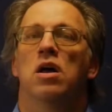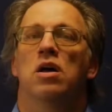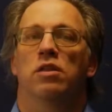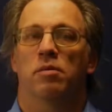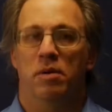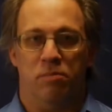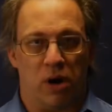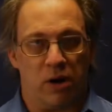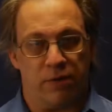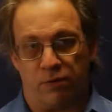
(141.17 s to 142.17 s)
the
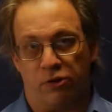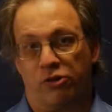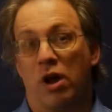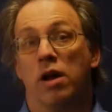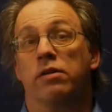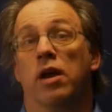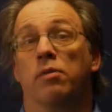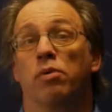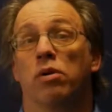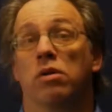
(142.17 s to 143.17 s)
Mimbari First Contact
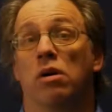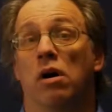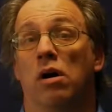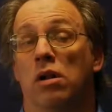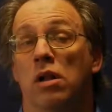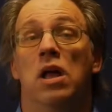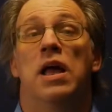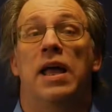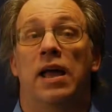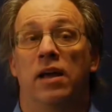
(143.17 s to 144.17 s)
Protocol,
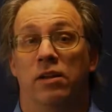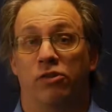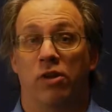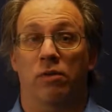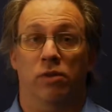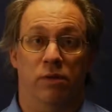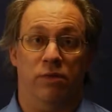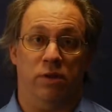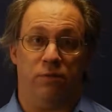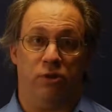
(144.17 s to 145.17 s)
and several of
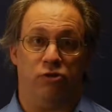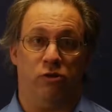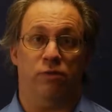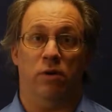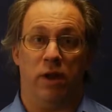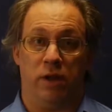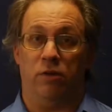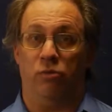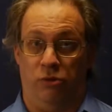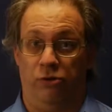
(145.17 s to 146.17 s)
the official Ferengi
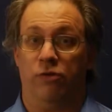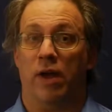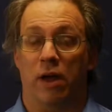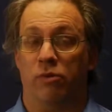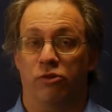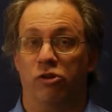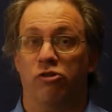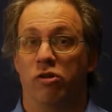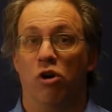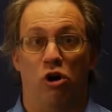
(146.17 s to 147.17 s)
rules of
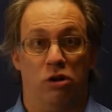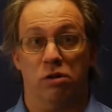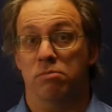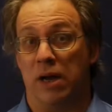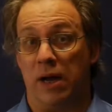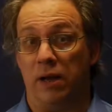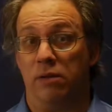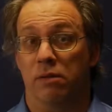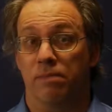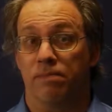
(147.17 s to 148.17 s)
acquisition, all
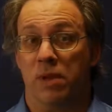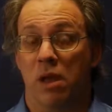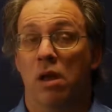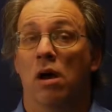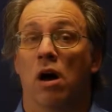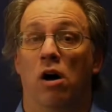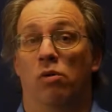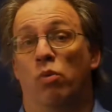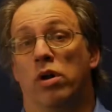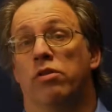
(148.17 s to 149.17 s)
combined. Oh,
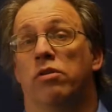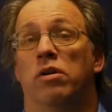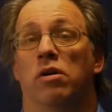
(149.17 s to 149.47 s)
what other